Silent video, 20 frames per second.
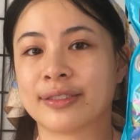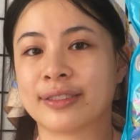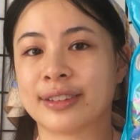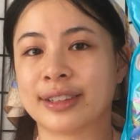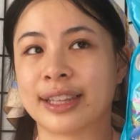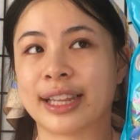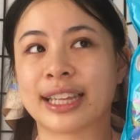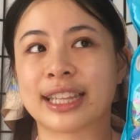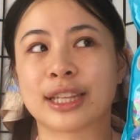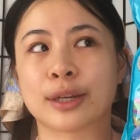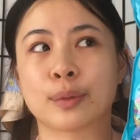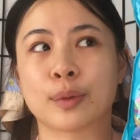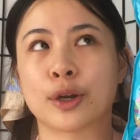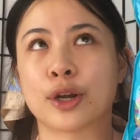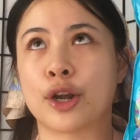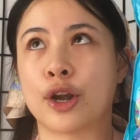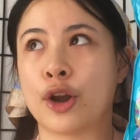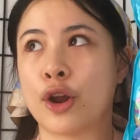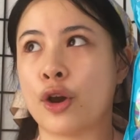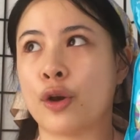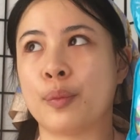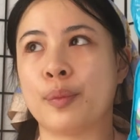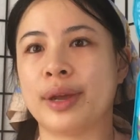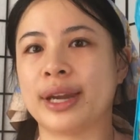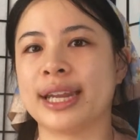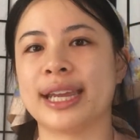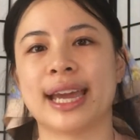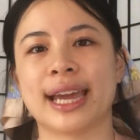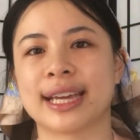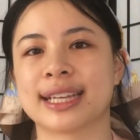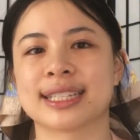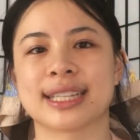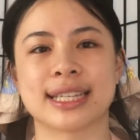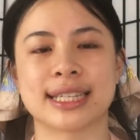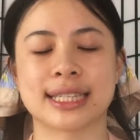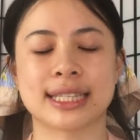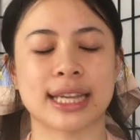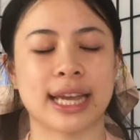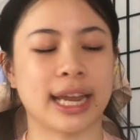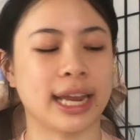Like, there were no mini eggs in
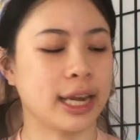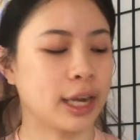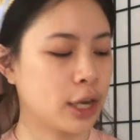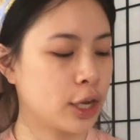sight.